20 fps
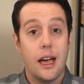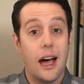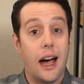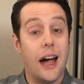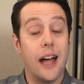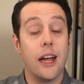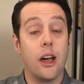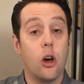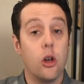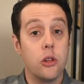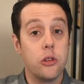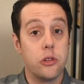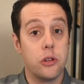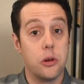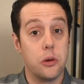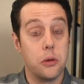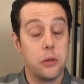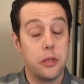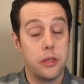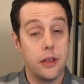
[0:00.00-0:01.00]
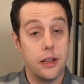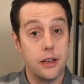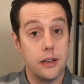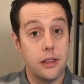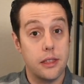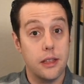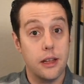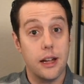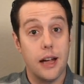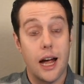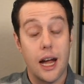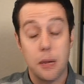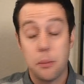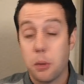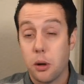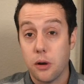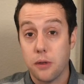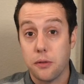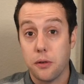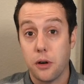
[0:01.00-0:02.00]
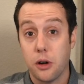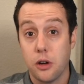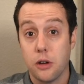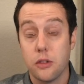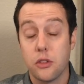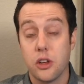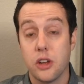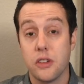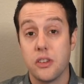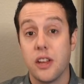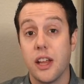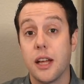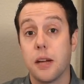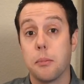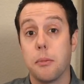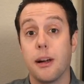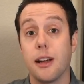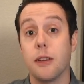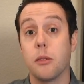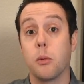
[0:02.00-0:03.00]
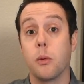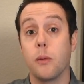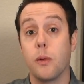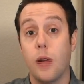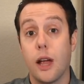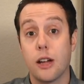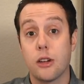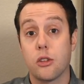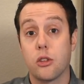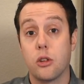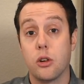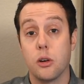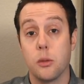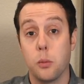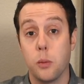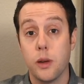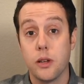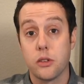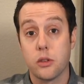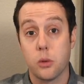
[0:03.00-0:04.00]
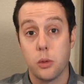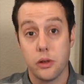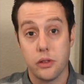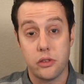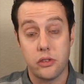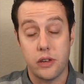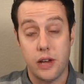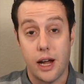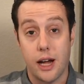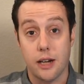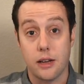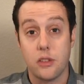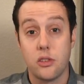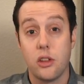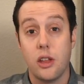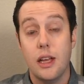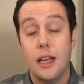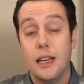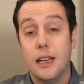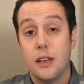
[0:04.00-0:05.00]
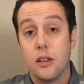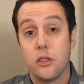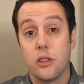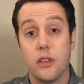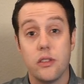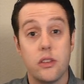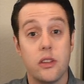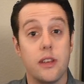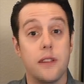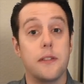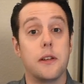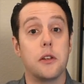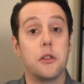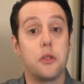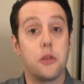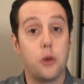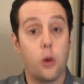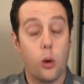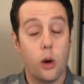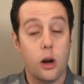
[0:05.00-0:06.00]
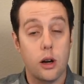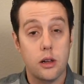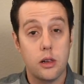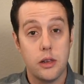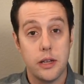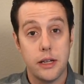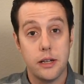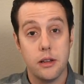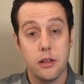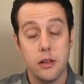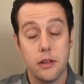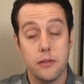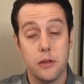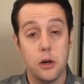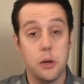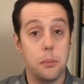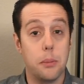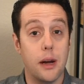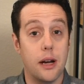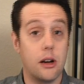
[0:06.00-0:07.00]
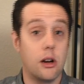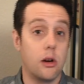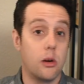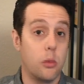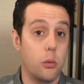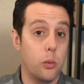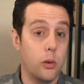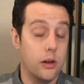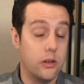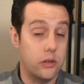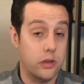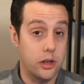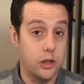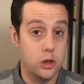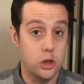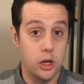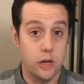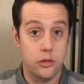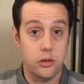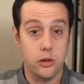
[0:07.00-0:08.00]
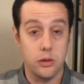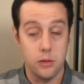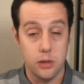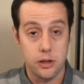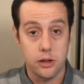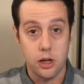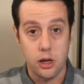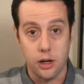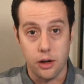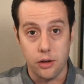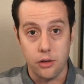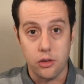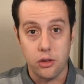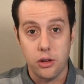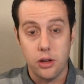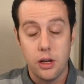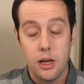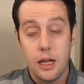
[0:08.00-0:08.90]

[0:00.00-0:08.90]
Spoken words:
I also think that I prefer to take my extra risk with stocks since they've historically delivered better risk-adjusted returns.